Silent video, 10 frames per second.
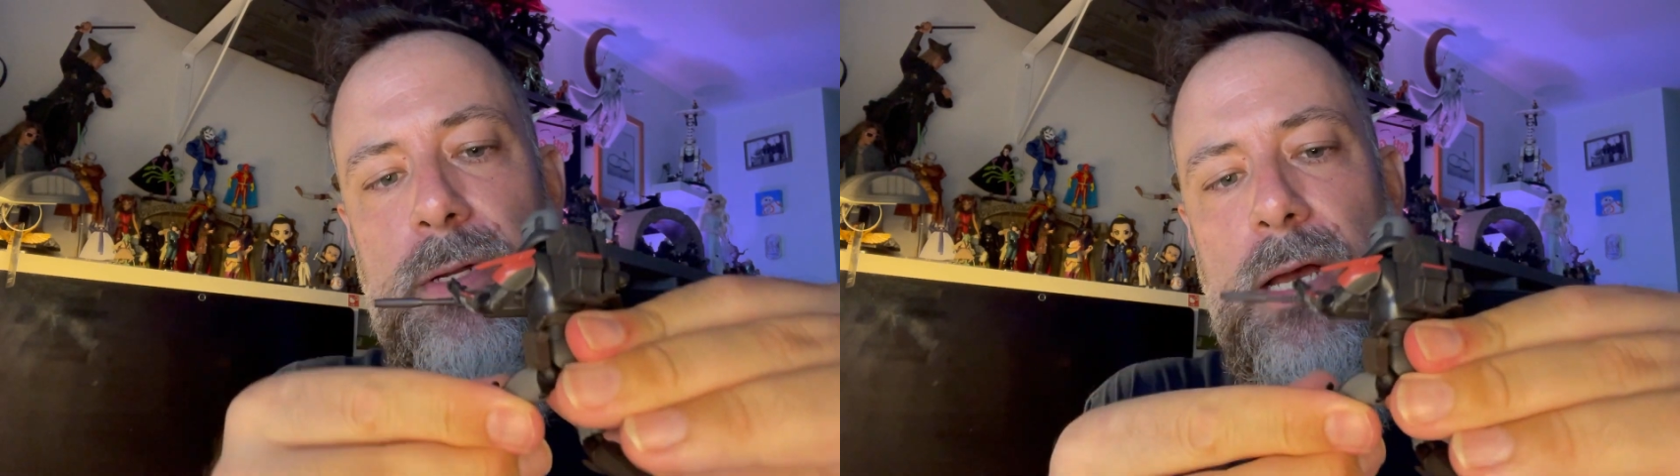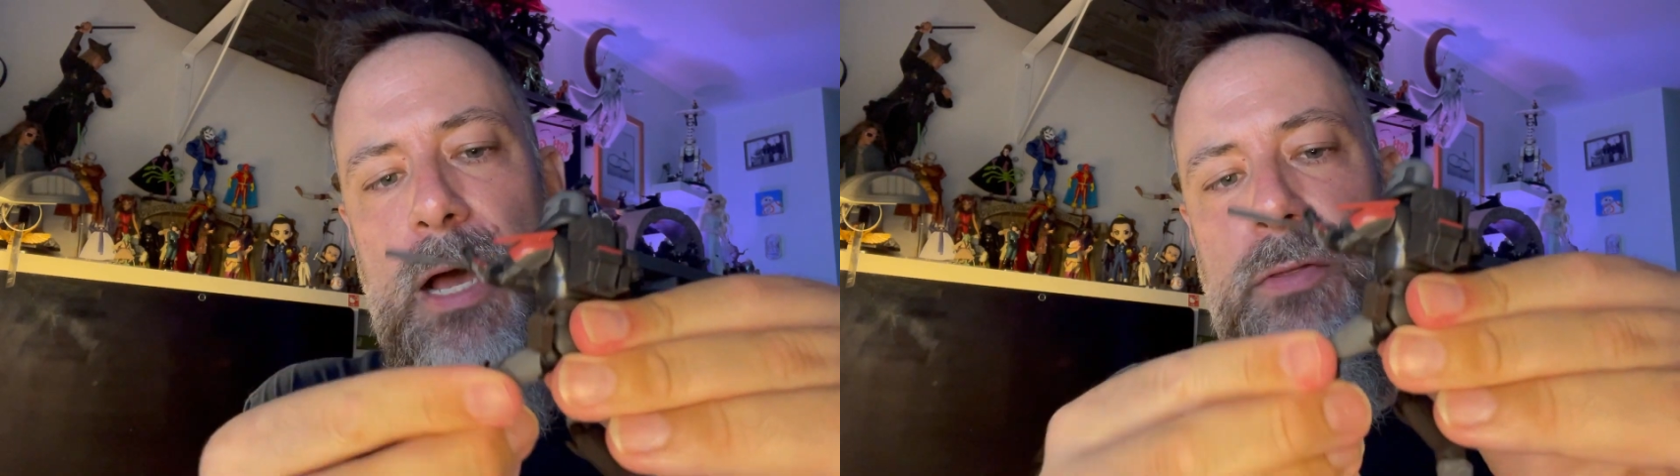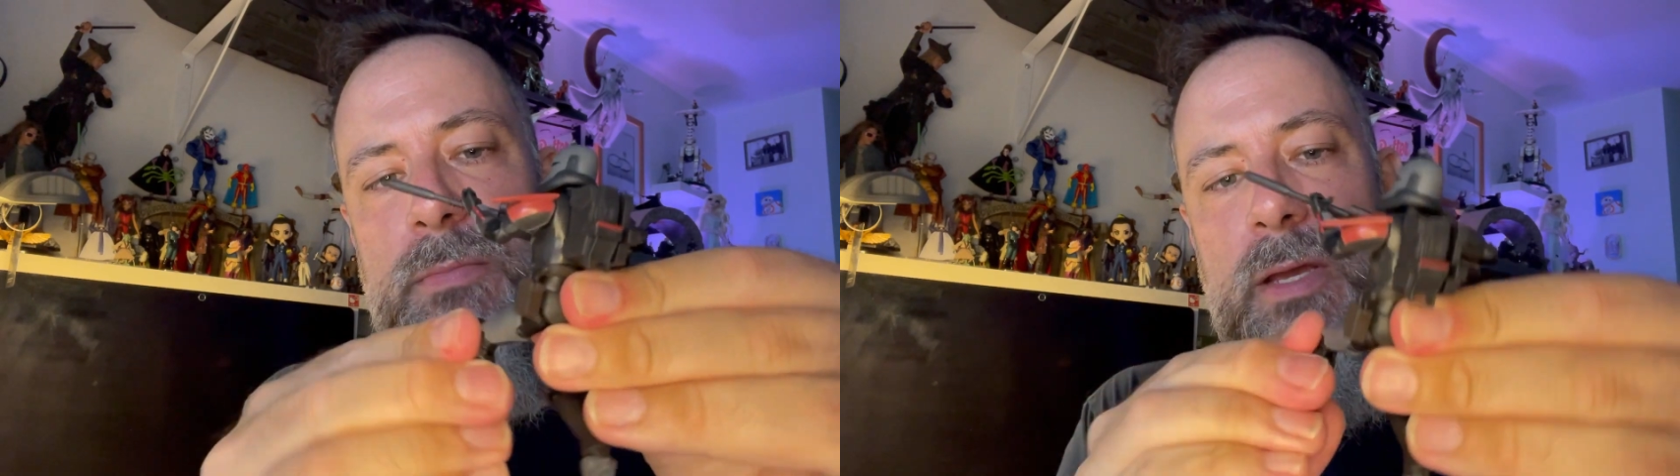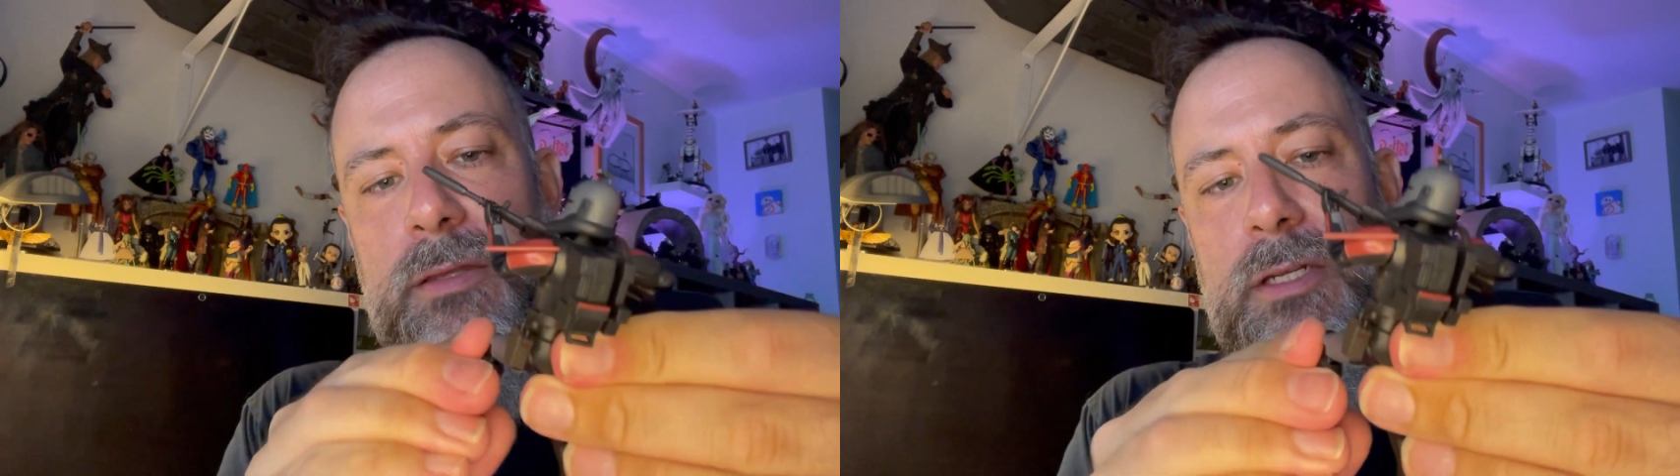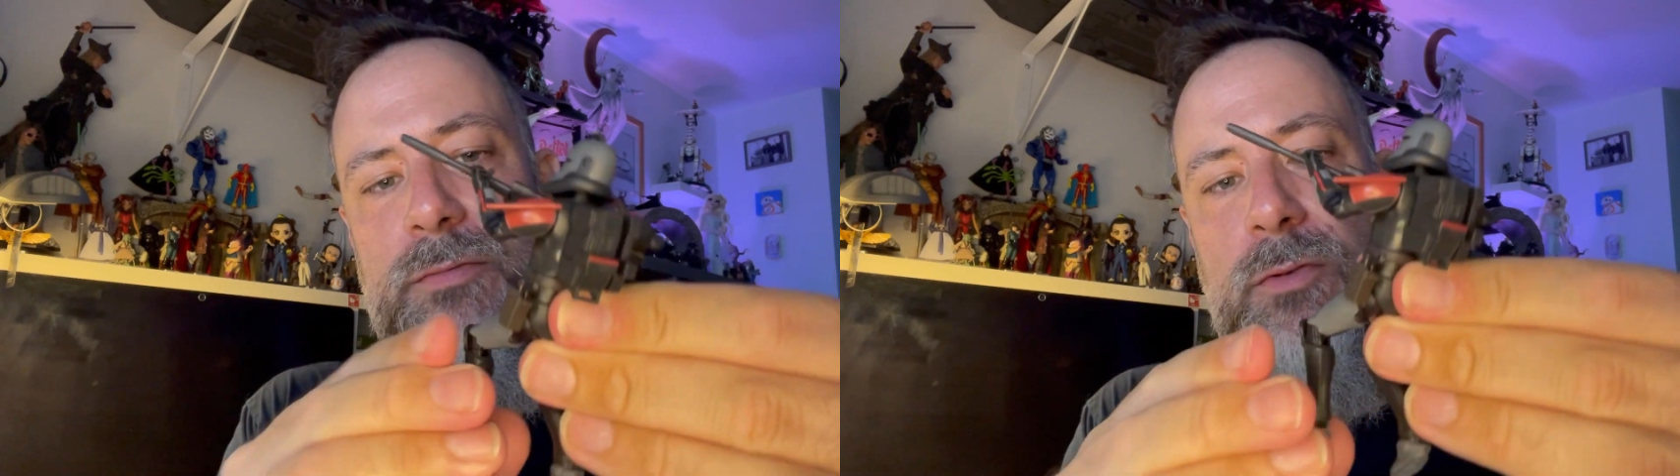how they make
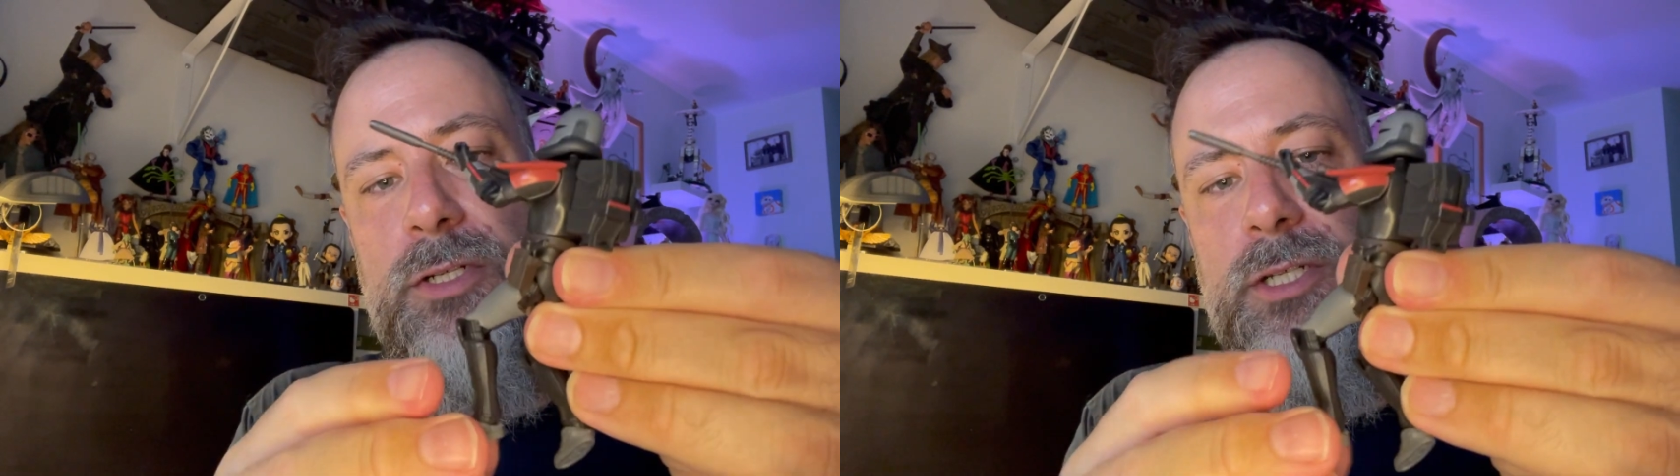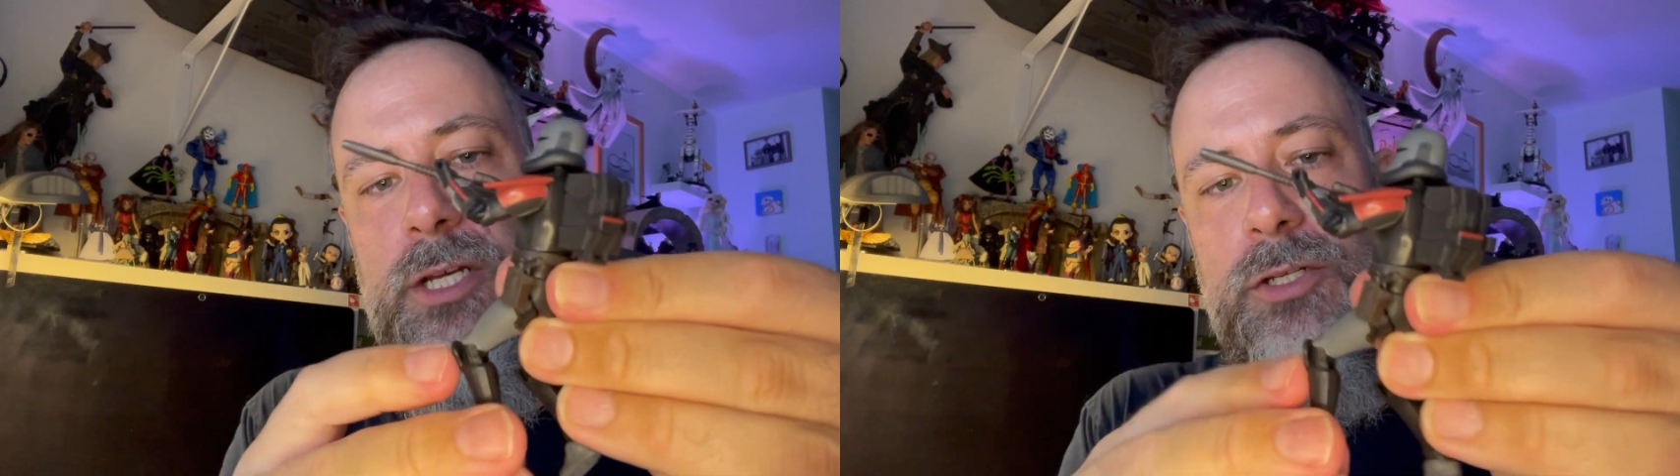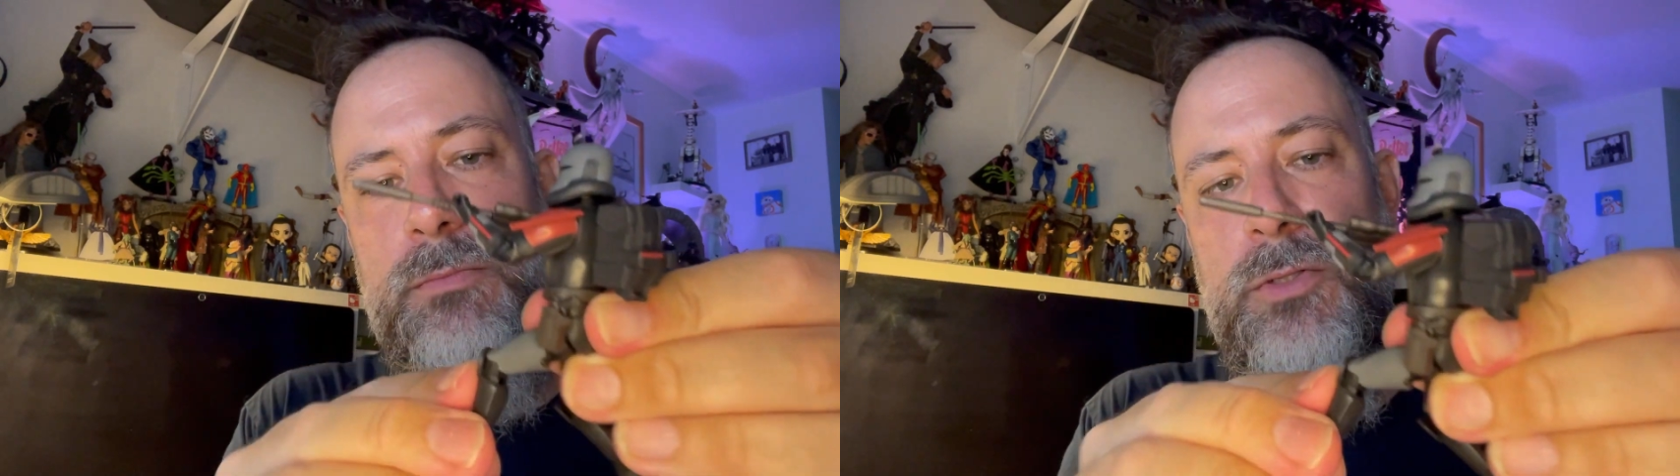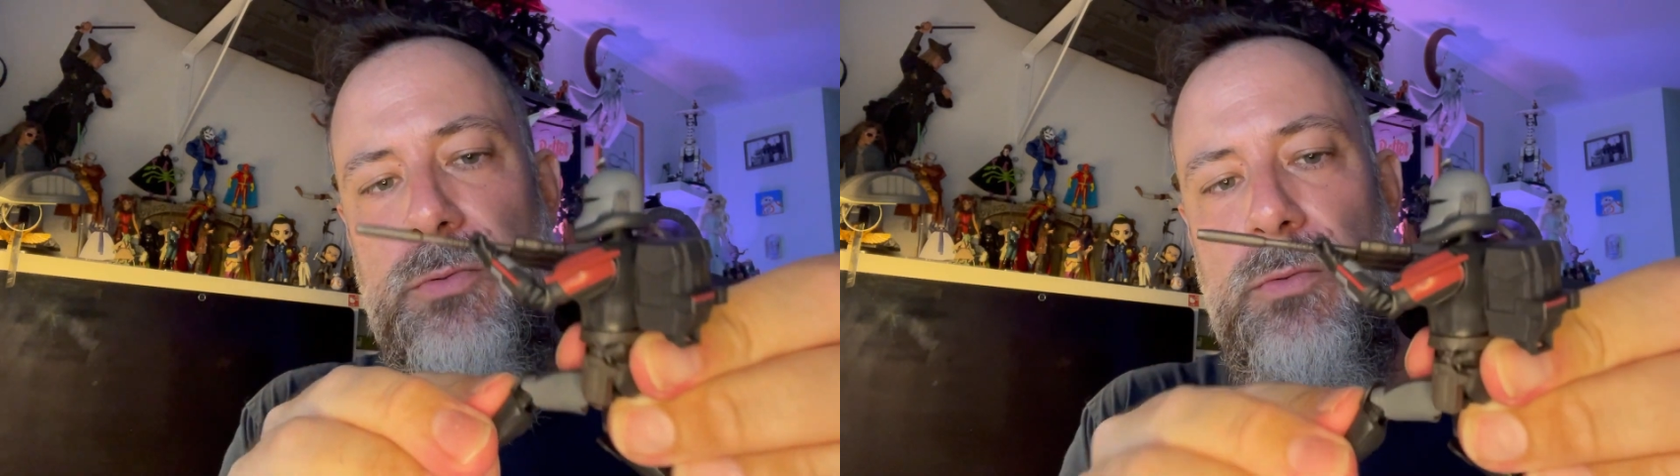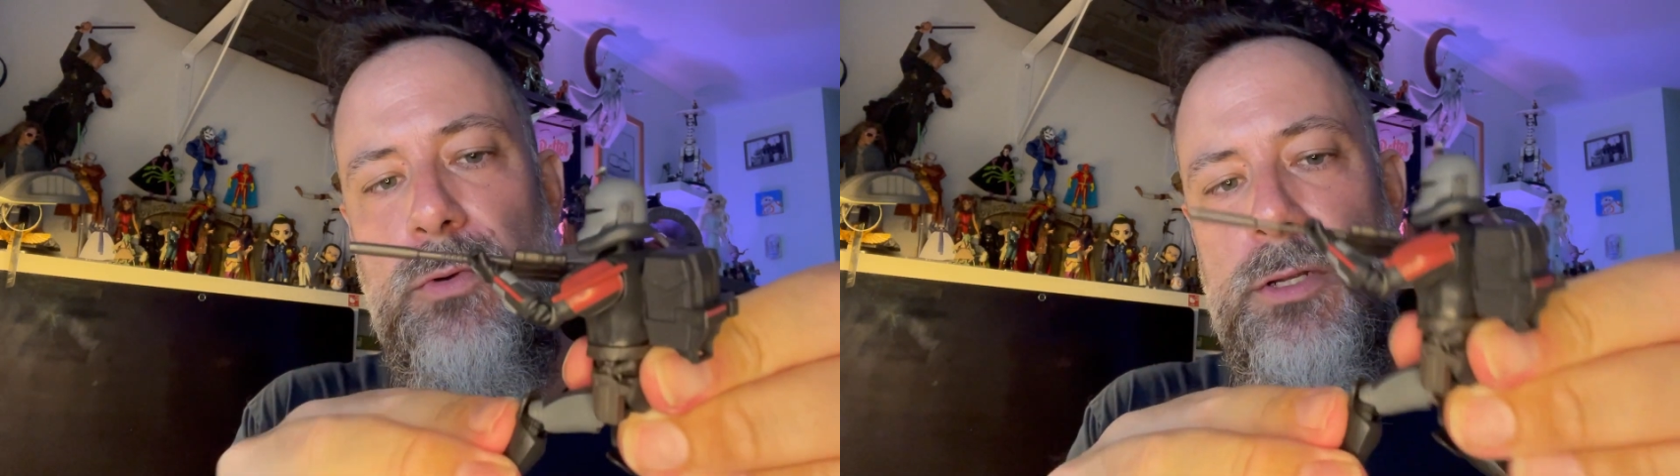the differentiation
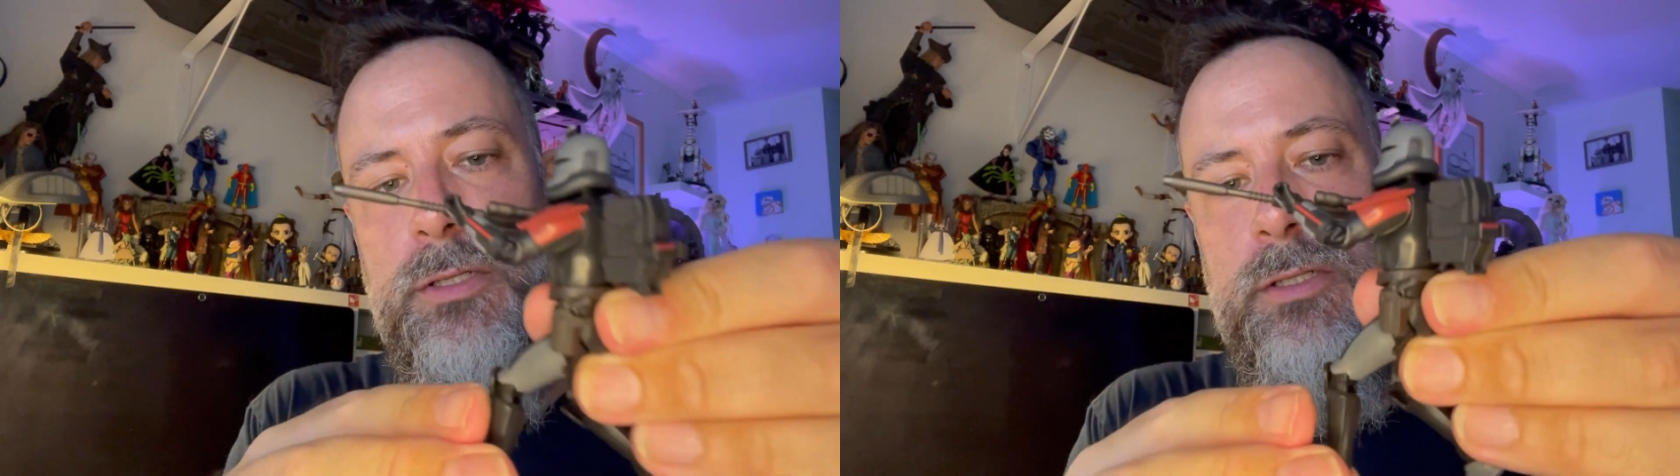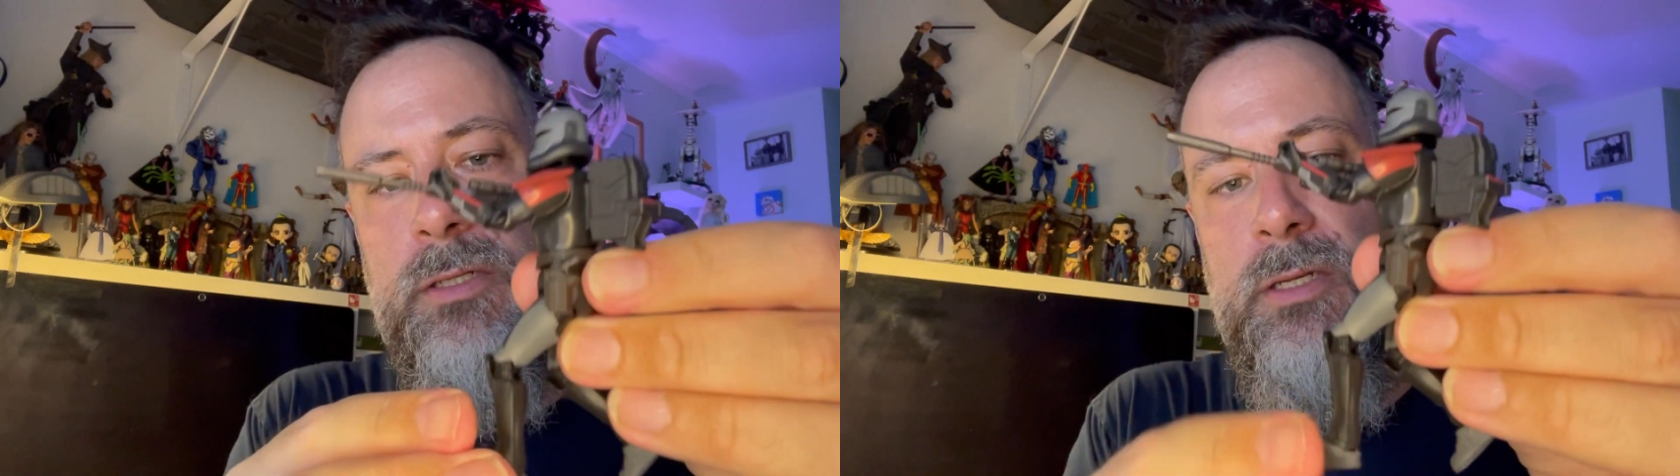between what is